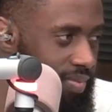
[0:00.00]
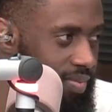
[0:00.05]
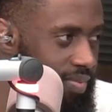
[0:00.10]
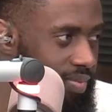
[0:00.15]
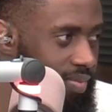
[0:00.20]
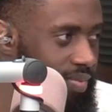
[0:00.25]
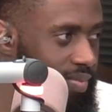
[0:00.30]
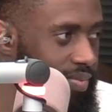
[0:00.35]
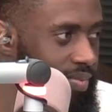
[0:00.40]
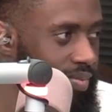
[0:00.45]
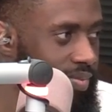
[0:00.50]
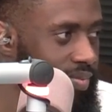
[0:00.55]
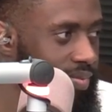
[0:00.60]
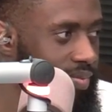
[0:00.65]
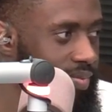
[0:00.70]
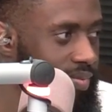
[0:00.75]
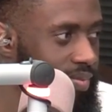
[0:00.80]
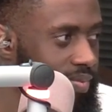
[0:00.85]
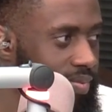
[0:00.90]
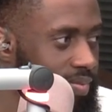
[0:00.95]

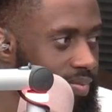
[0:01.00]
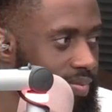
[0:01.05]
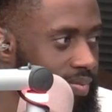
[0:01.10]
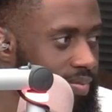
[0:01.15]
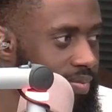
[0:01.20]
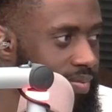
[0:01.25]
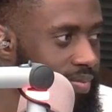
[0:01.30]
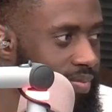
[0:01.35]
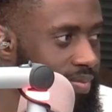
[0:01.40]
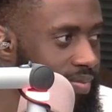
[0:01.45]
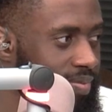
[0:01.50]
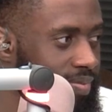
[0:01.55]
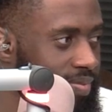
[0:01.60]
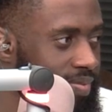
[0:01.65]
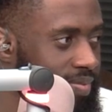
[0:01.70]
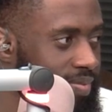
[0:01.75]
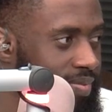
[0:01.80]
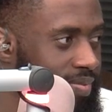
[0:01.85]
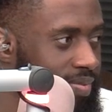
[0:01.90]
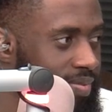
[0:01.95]

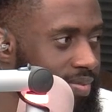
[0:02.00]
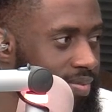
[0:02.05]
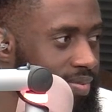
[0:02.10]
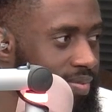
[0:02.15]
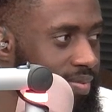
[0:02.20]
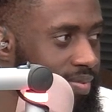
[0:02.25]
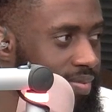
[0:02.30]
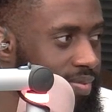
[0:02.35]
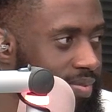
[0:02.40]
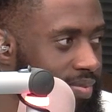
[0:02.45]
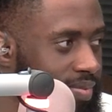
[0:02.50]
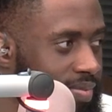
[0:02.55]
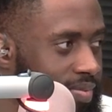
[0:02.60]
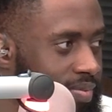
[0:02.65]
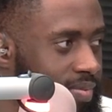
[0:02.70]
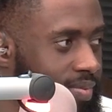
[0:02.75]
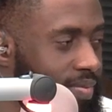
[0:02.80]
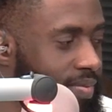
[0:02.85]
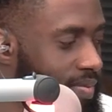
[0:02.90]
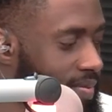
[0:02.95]

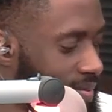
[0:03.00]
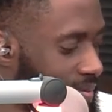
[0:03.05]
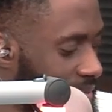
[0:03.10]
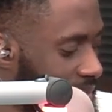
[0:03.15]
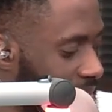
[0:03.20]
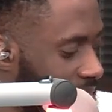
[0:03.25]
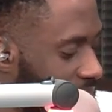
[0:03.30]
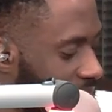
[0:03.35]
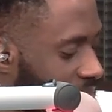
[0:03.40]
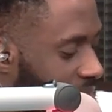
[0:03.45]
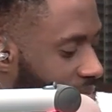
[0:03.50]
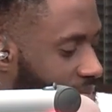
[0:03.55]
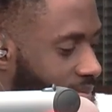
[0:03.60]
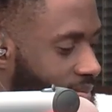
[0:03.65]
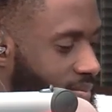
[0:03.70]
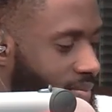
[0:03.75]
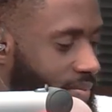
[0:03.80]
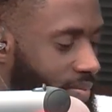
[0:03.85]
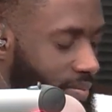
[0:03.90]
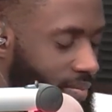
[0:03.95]

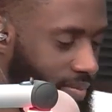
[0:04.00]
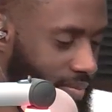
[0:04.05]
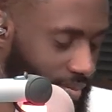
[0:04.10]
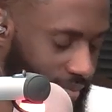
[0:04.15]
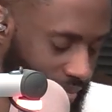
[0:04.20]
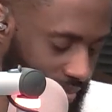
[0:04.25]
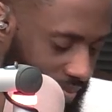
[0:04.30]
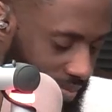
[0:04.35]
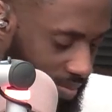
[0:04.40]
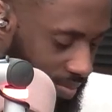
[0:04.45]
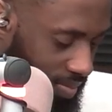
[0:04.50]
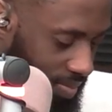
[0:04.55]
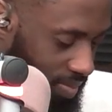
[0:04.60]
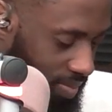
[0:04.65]
(silent)